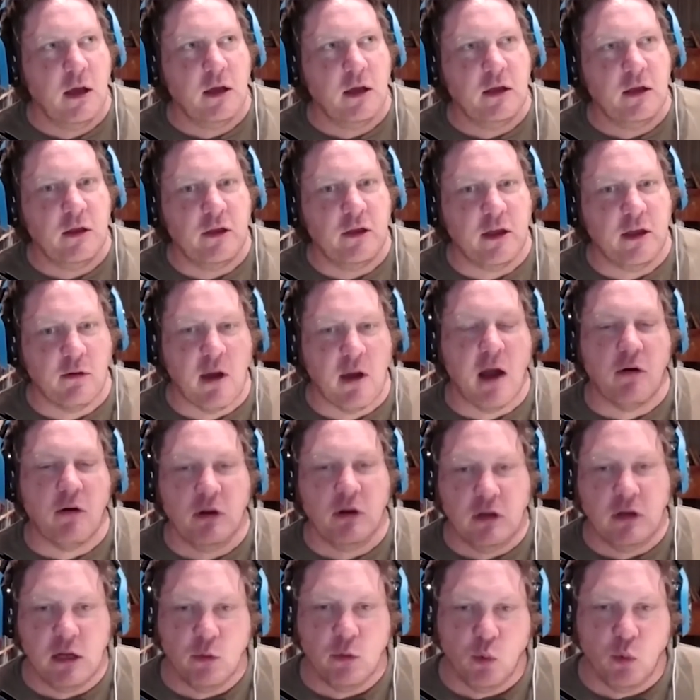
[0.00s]
there are
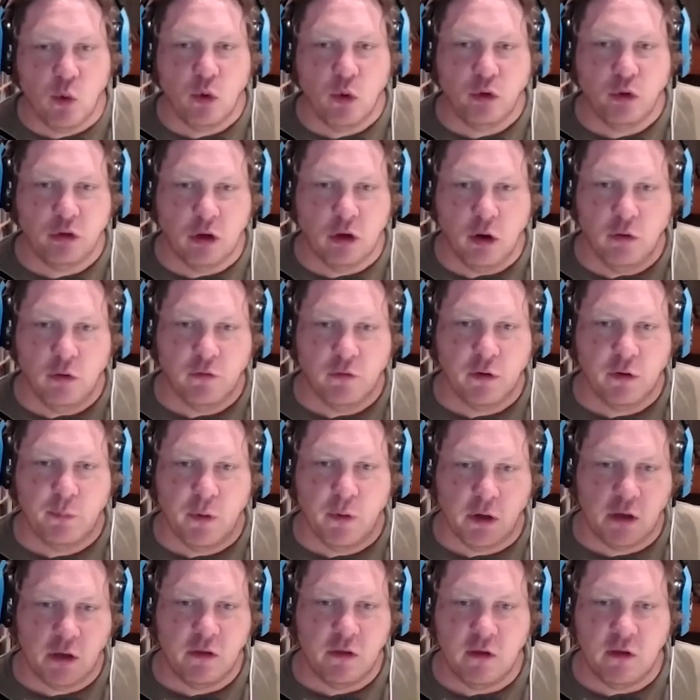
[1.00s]
indeed wars over
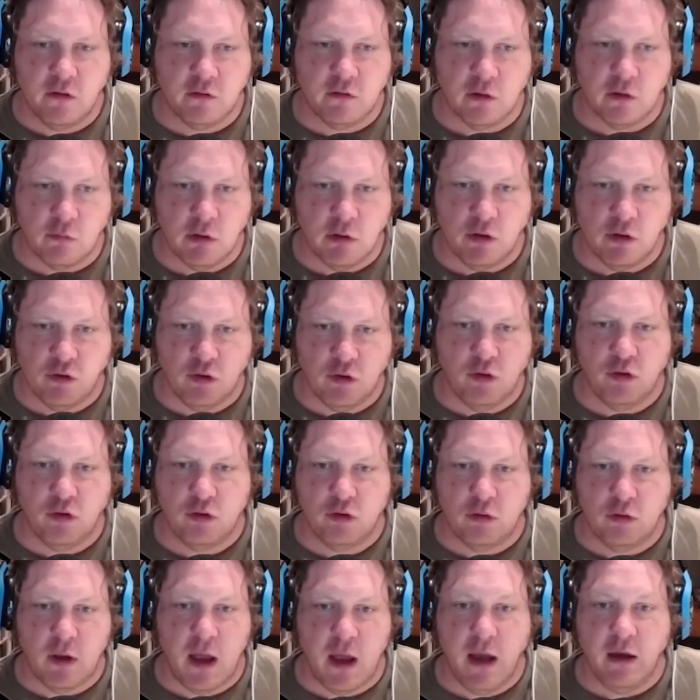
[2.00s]
polytheistic
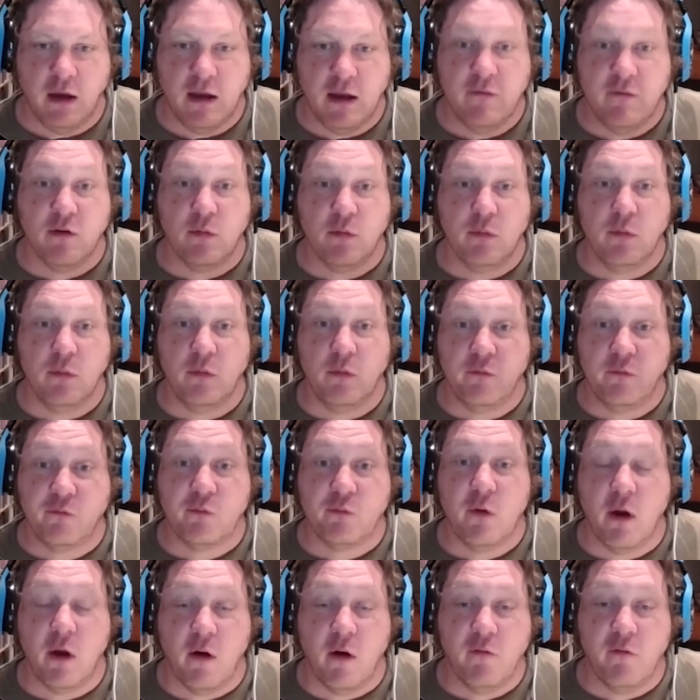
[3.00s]
religions and even
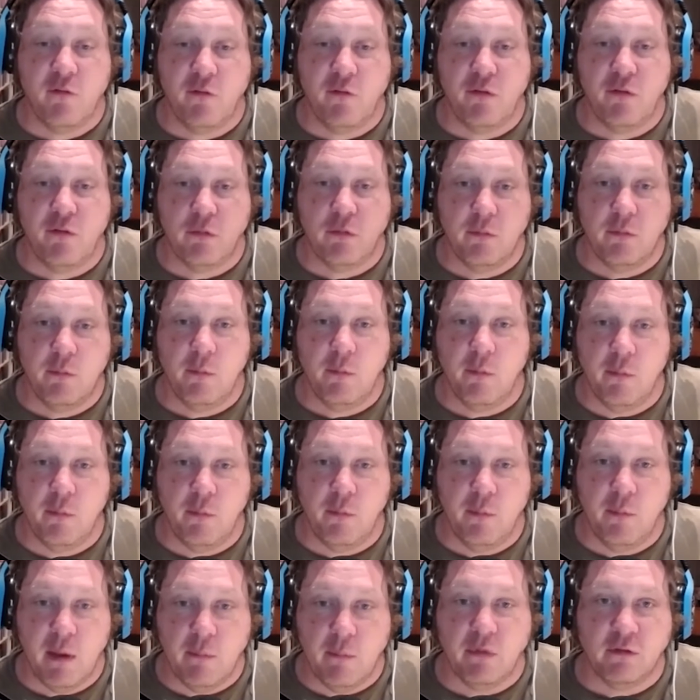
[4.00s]
of
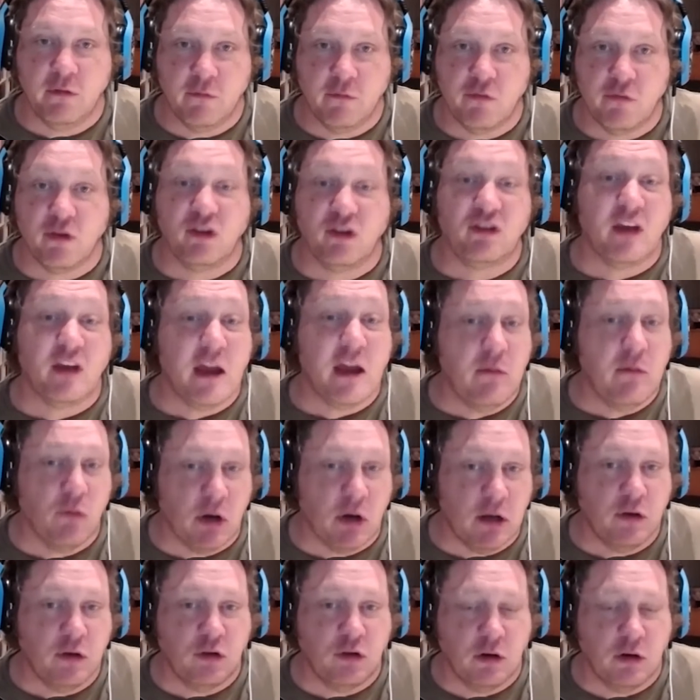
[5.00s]
members of the same
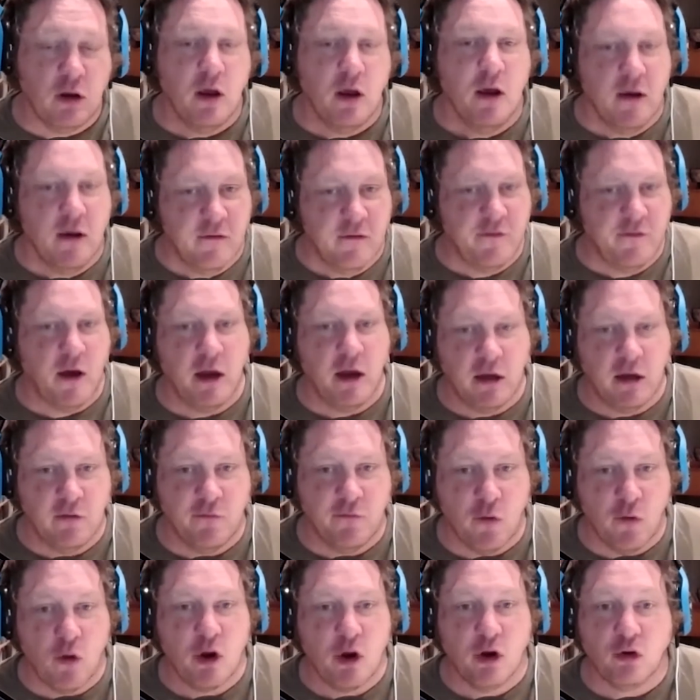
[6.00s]
religion fighting
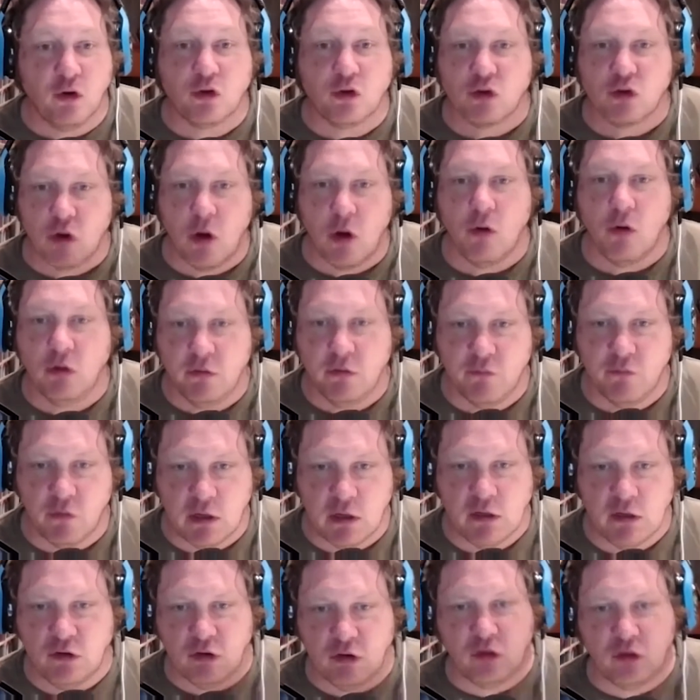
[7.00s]
for control of
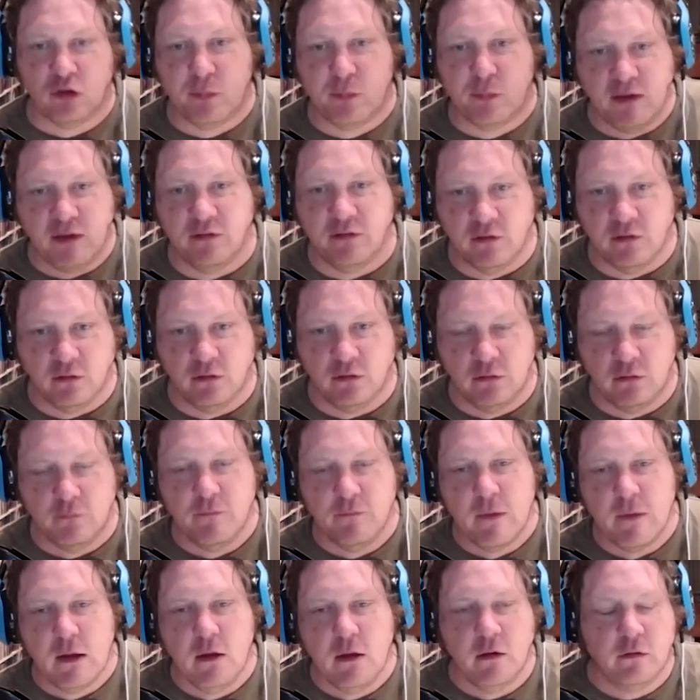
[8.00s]
religious spaces.
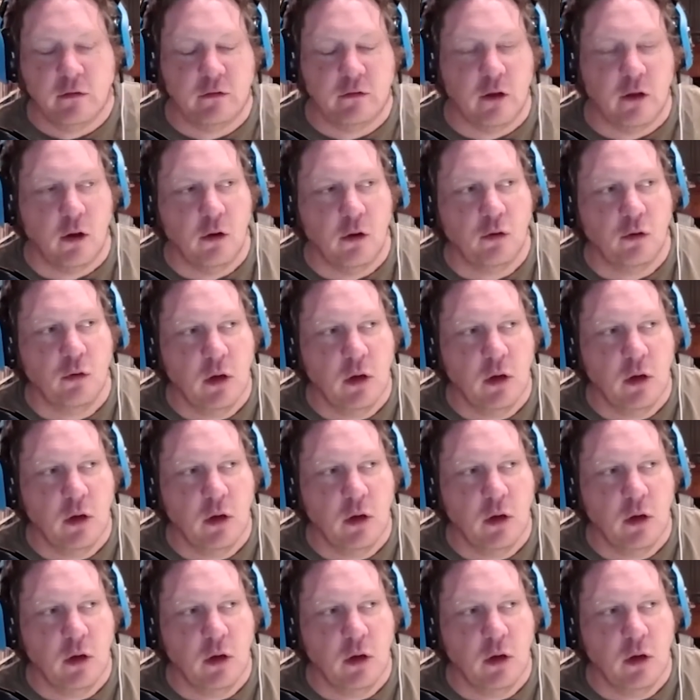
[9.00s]
So